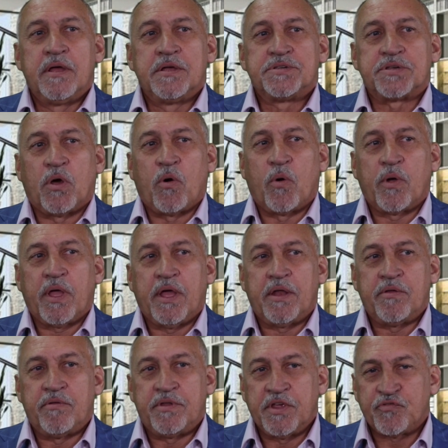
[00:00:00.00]
So
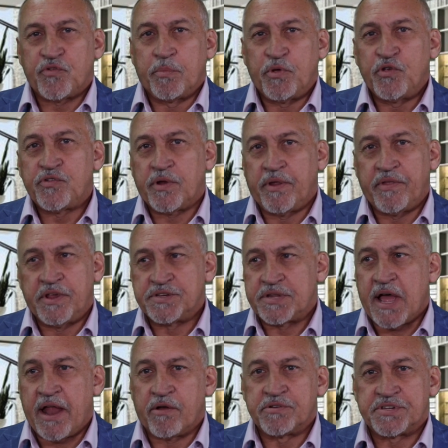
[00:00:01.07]
in distribution of these
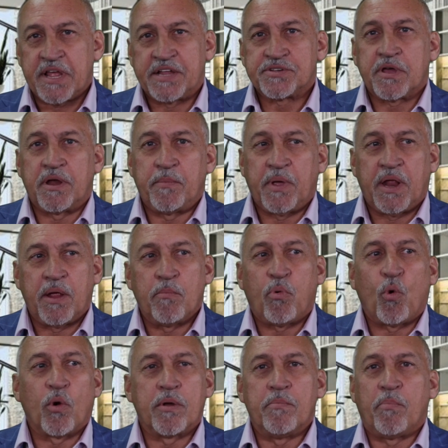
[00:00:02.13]
dollars, that's going to be an
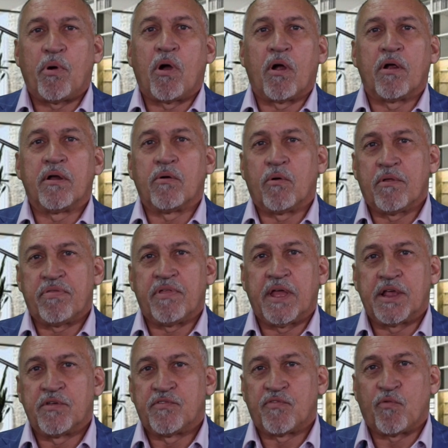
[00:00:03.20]
important part or
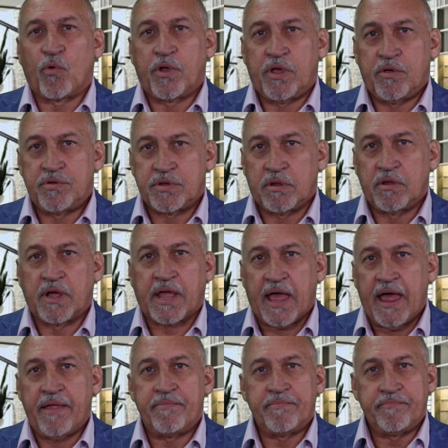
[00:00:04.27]
things for you to look
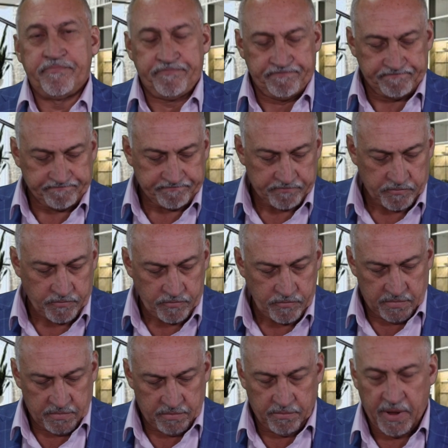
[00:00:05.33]
at.
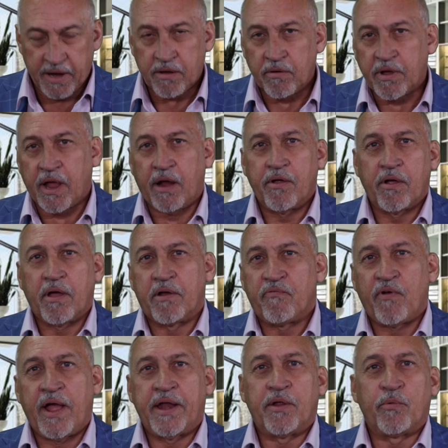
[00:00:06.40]
Medical care you're going to
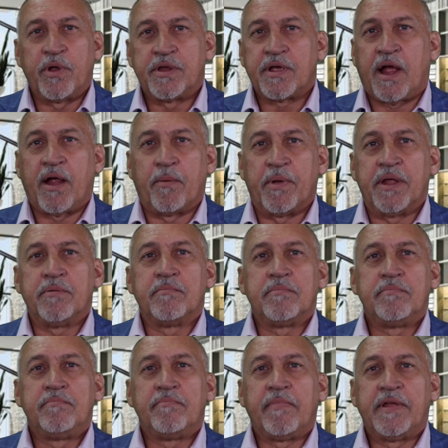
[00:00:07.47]
find in retirement
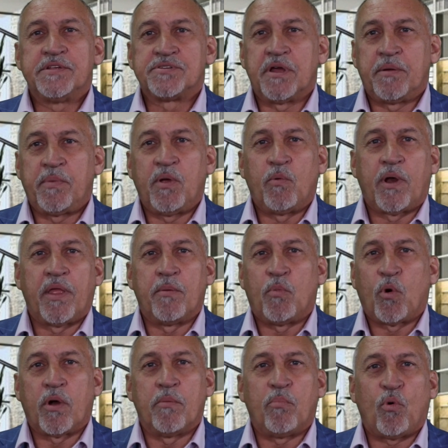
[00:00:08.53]
is going to be one of the
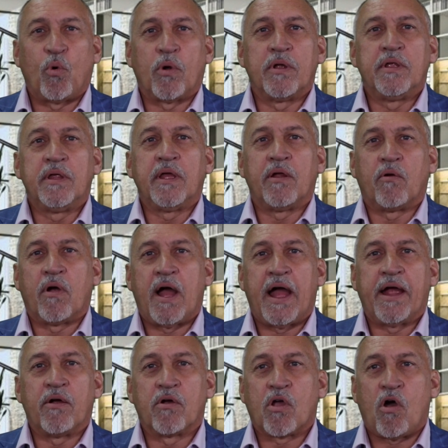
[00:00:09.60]
more important or
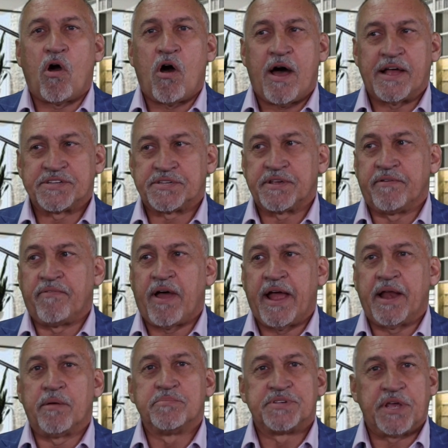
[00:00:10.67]
higher costs of
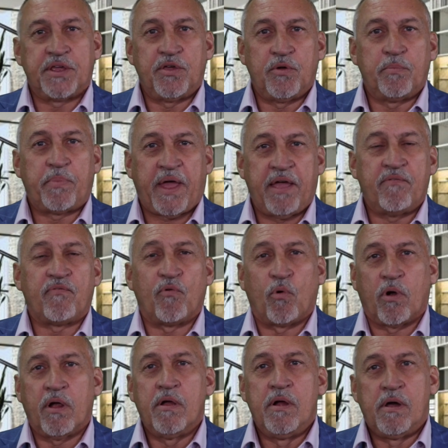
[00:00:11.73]
items that you pay
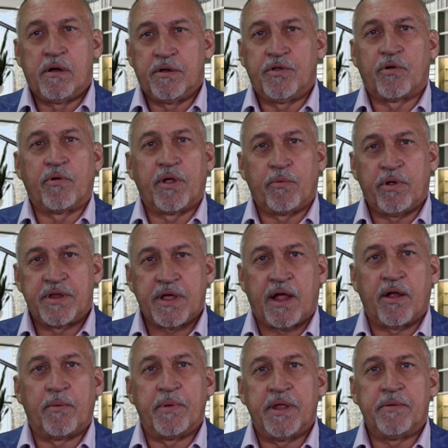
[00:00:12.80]
for during
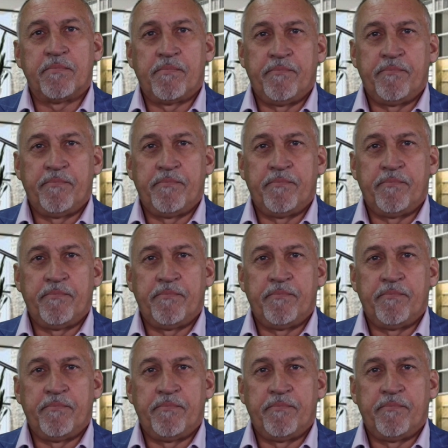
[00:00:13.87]
retirement.